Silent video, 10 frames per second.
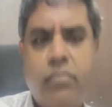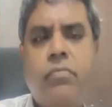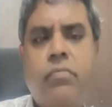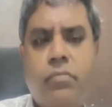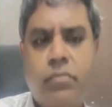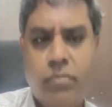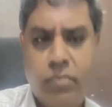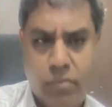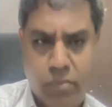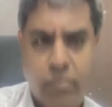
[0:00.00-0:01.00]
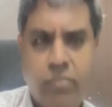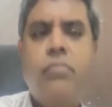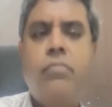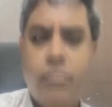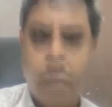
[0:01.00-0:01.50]

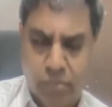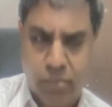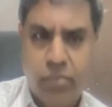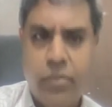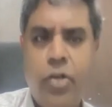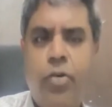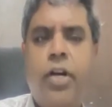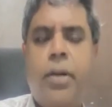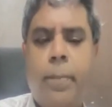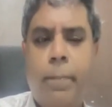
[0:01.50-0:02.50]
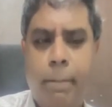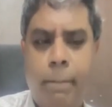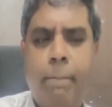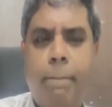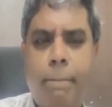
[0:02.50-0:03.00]

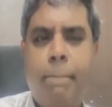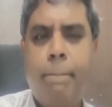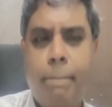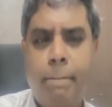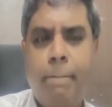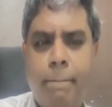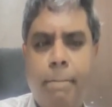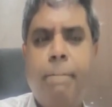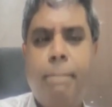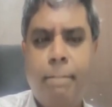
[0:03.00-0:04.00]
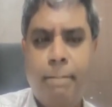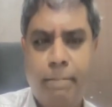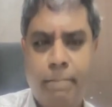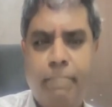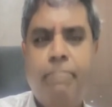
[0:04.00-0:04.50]

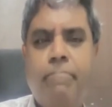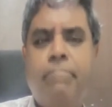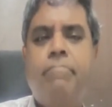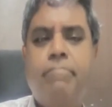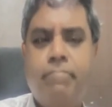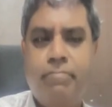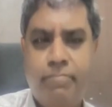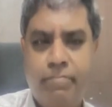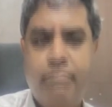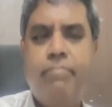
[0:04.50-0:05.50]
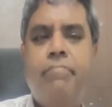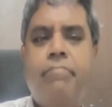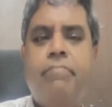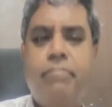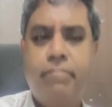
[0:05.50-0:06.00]

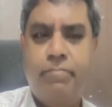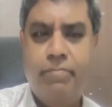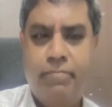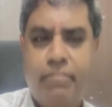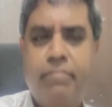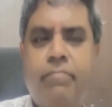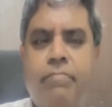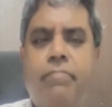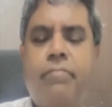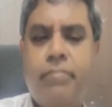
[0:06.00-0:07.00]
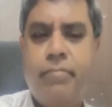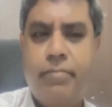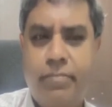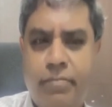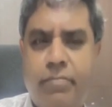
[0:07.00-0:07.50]

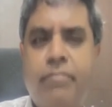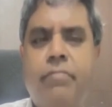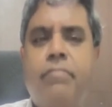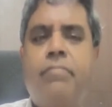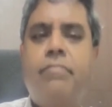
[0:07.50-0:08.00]
[no speech]